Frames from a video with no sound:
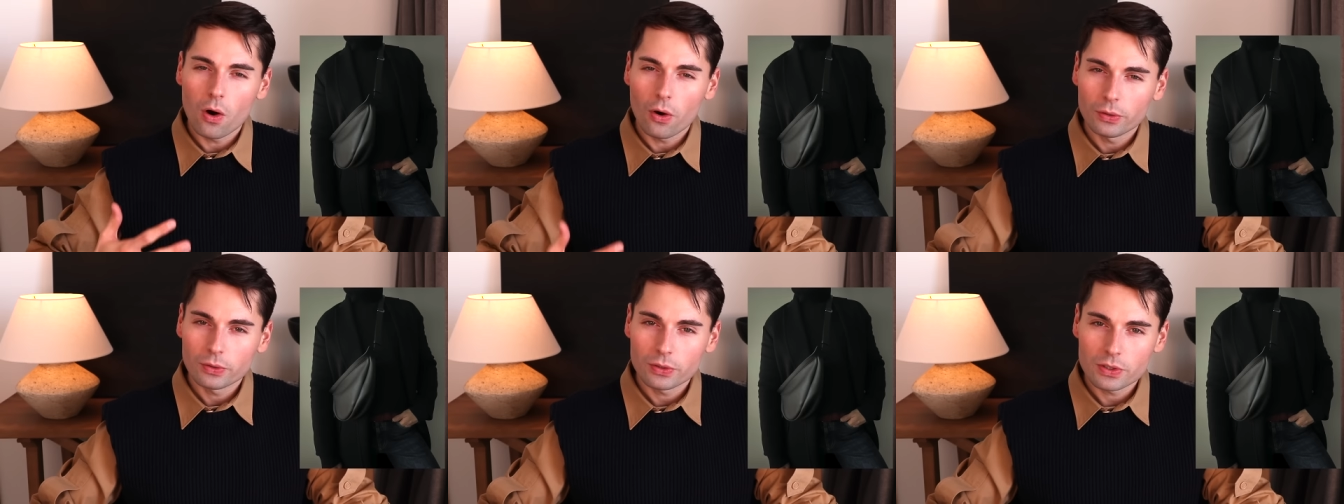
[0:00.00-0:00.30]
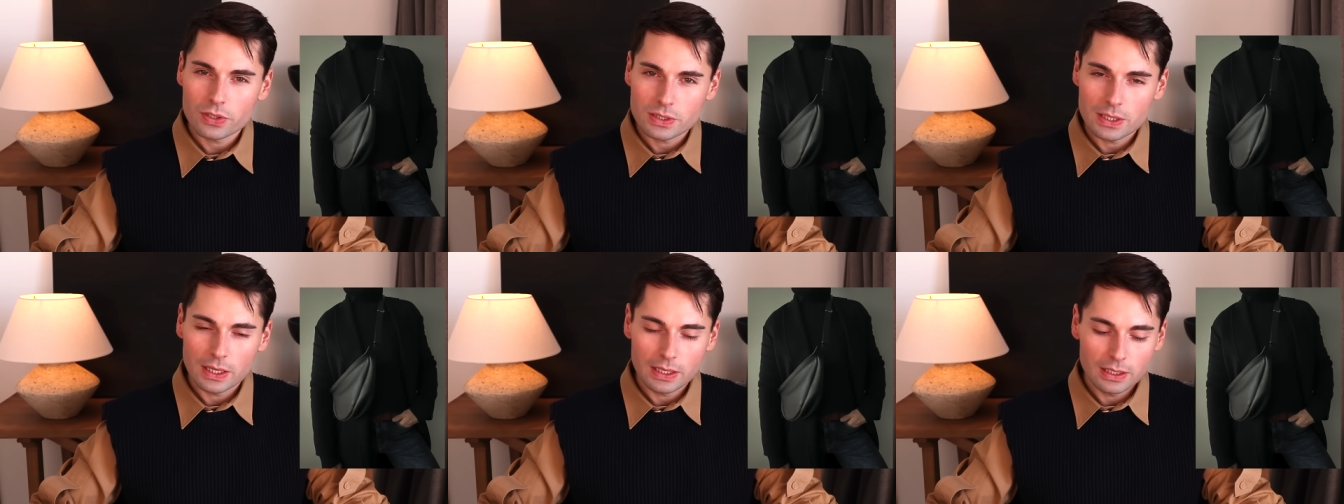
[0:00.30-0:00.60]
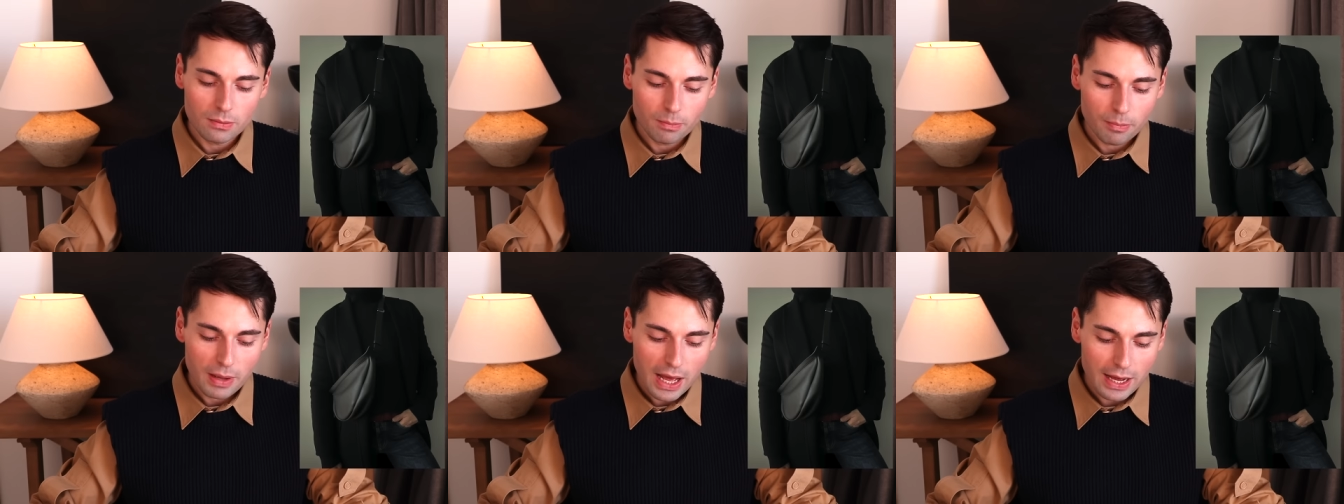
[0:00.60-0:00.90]

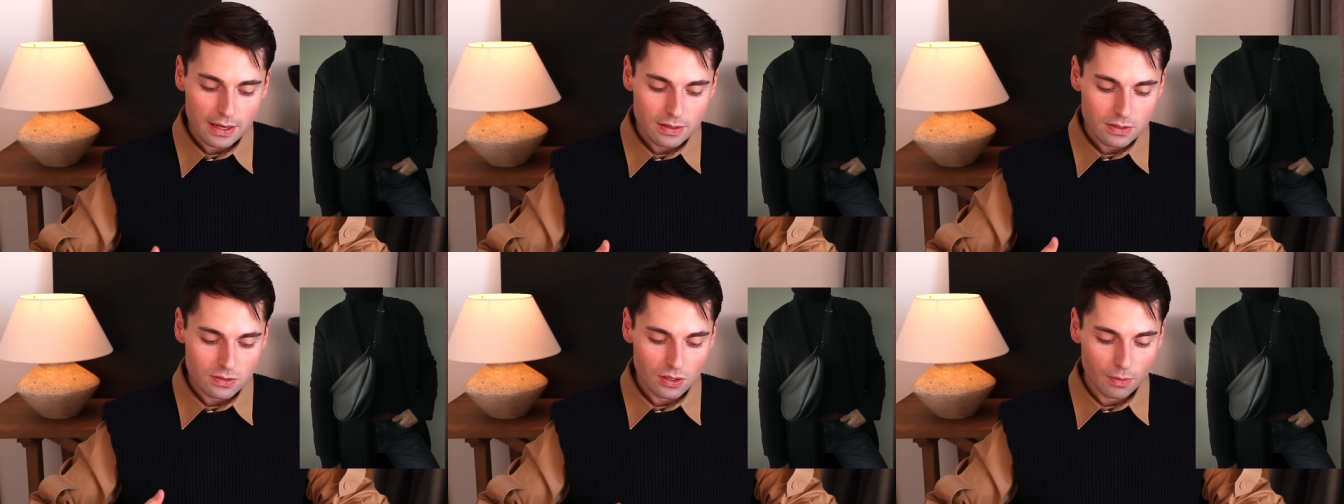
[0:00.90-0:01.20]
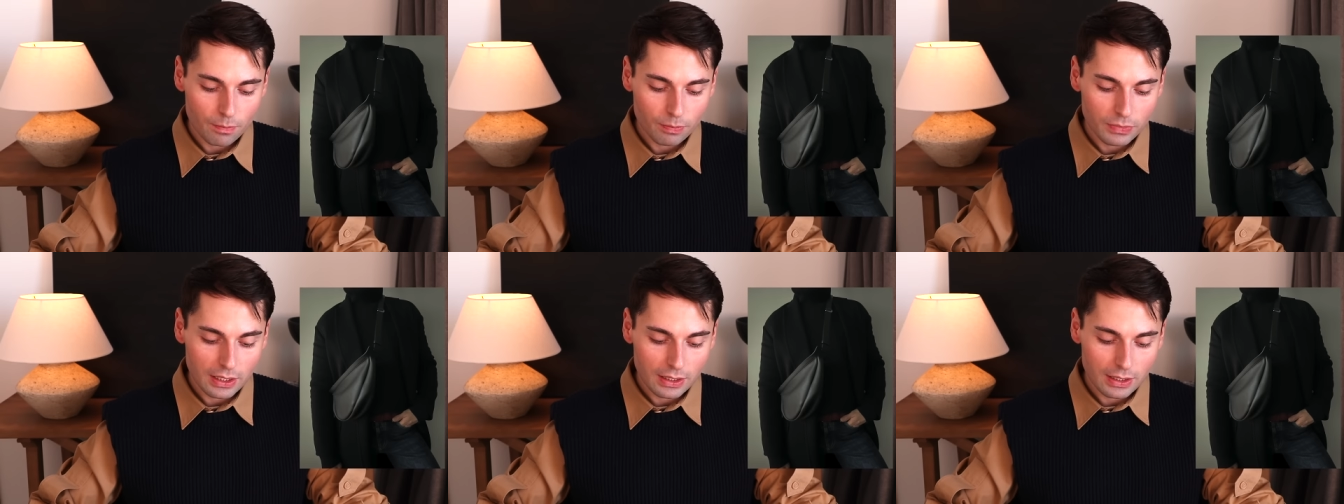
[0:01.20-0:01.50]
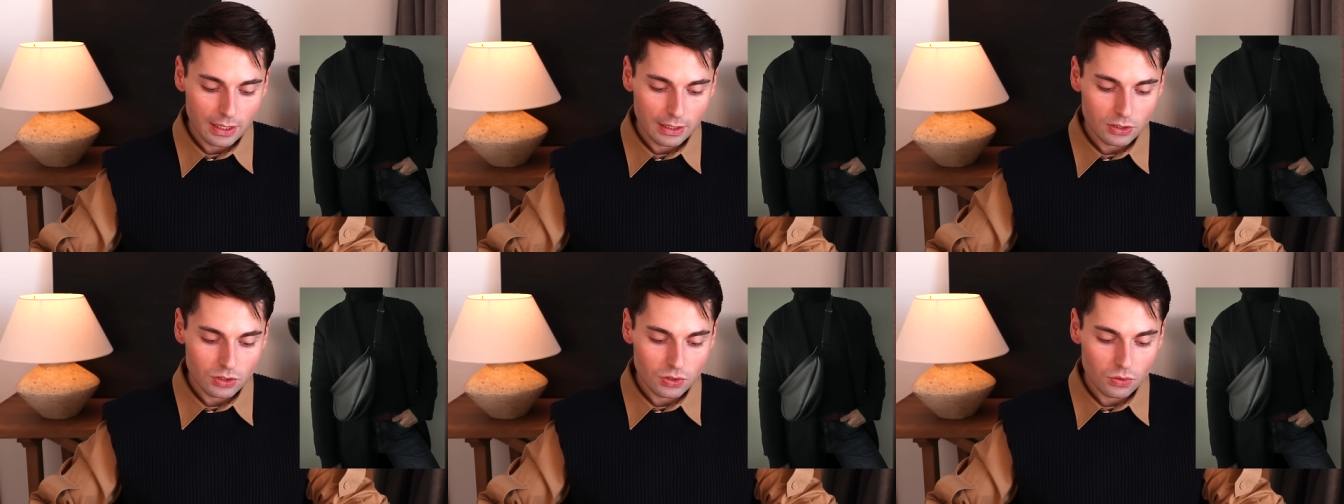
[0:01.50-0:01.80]
understated bag, something
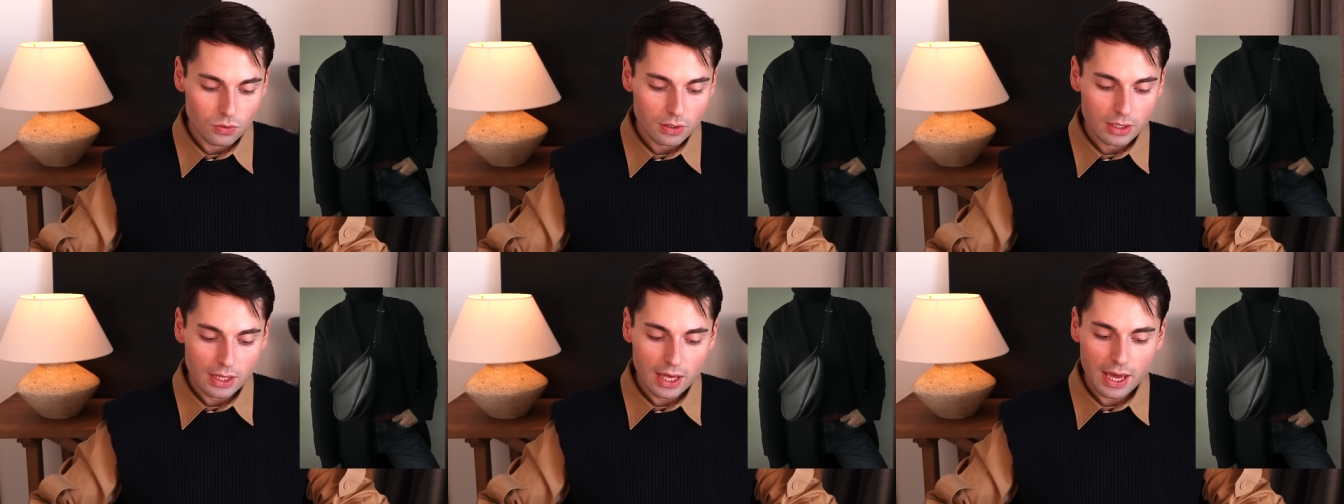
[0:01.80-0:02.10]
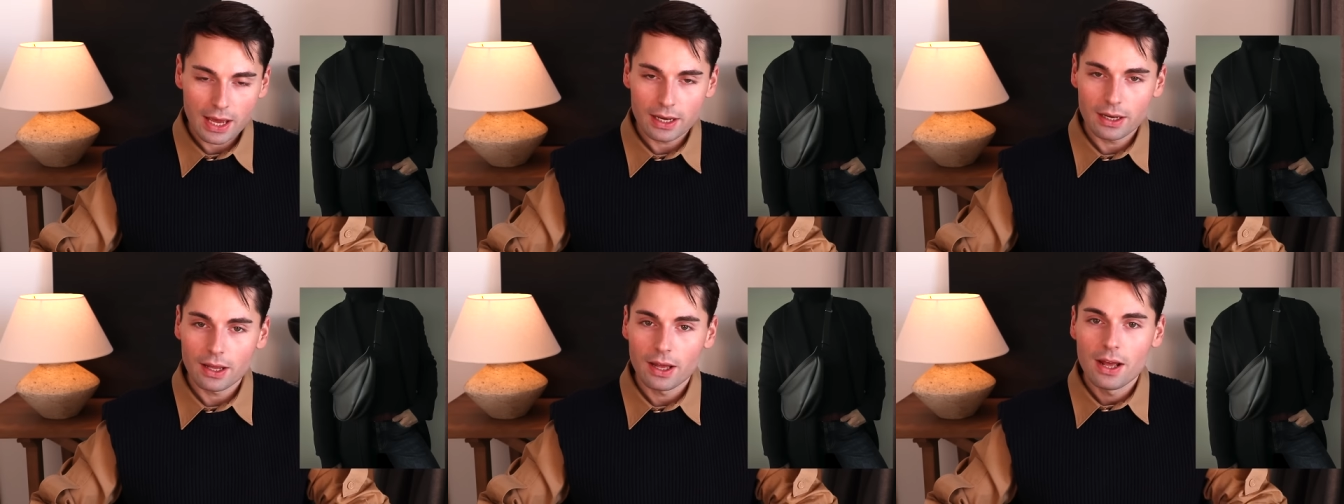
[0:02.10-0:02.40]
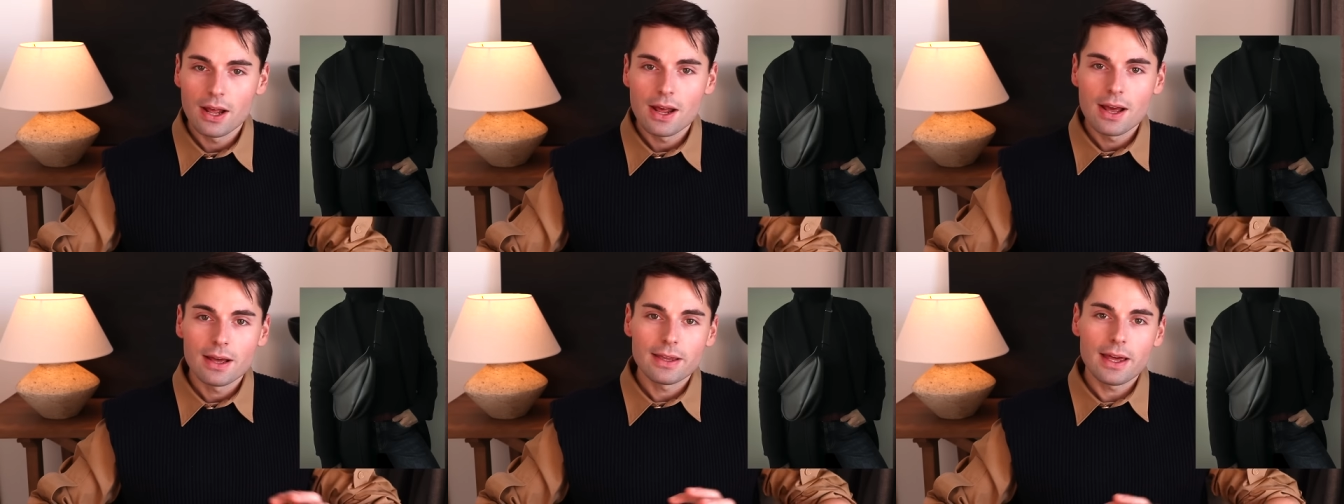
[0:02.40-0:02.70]
that you can
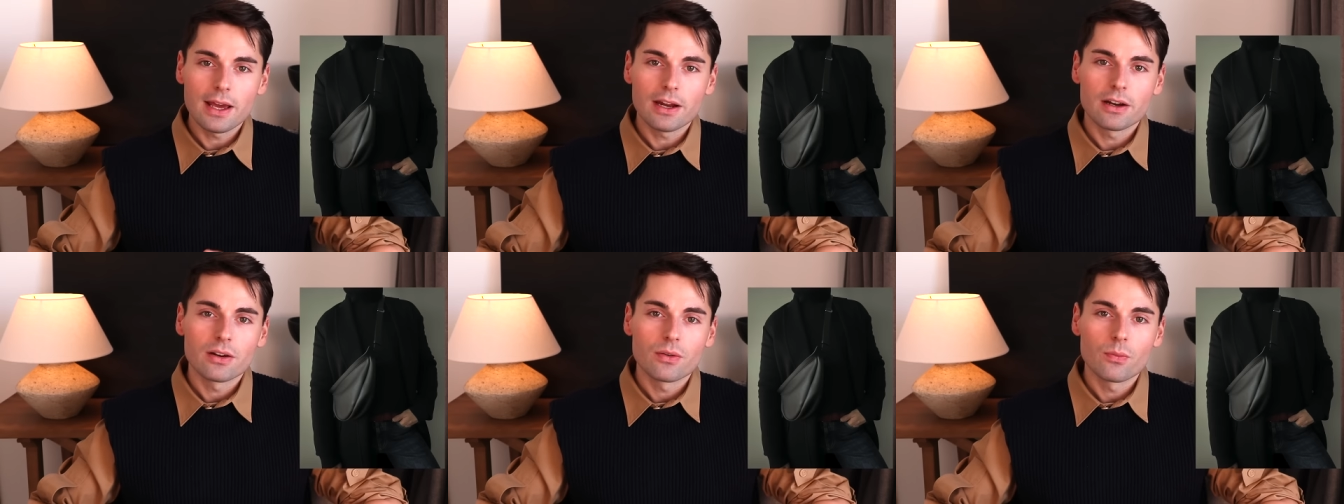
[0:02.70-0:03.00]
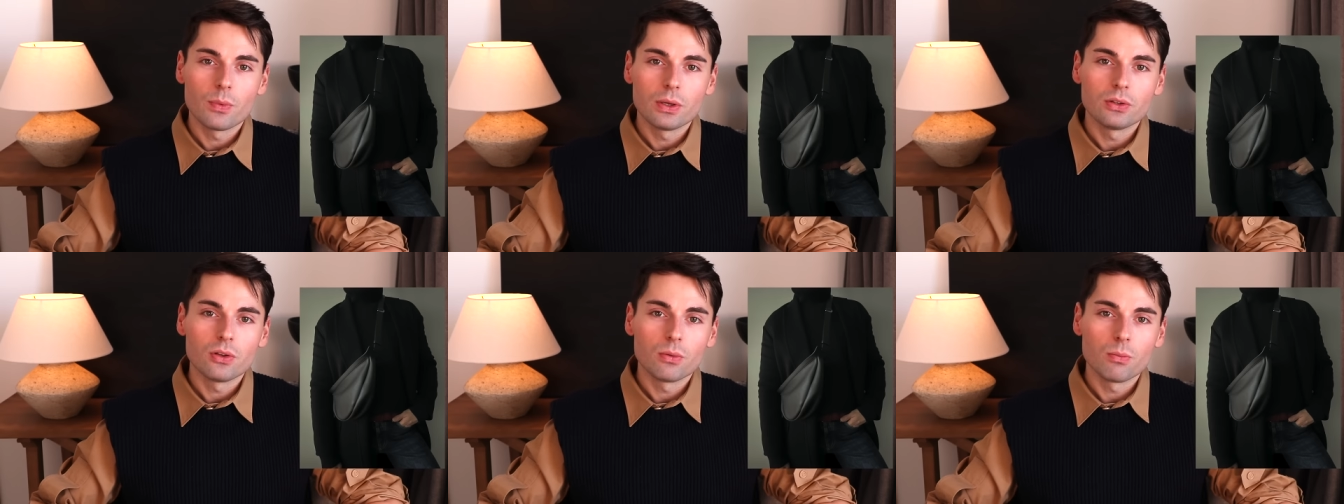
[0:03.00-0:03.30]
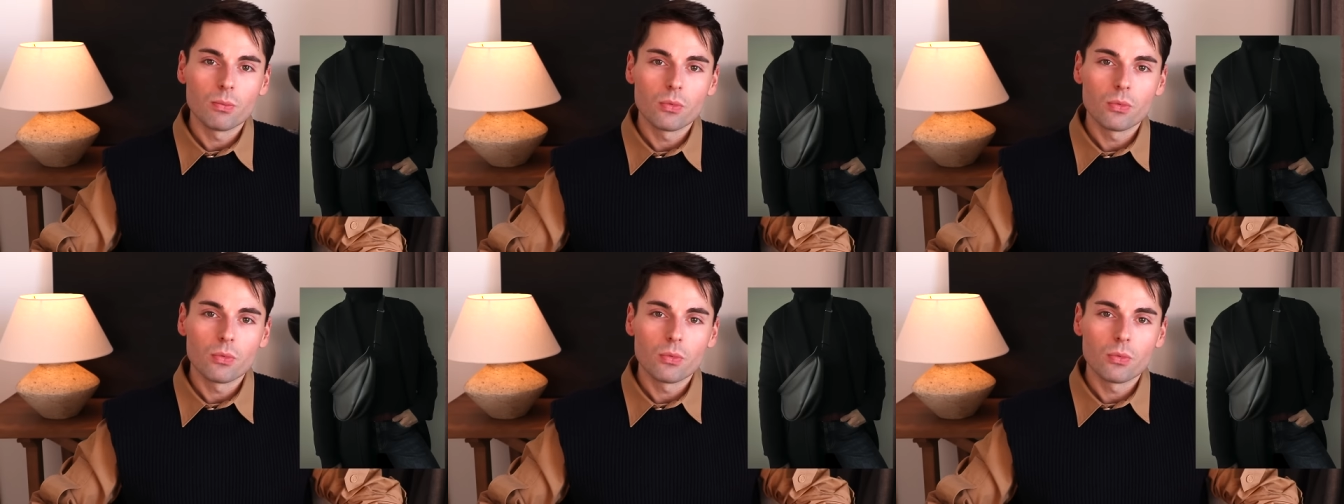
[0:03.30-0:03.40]
carry with the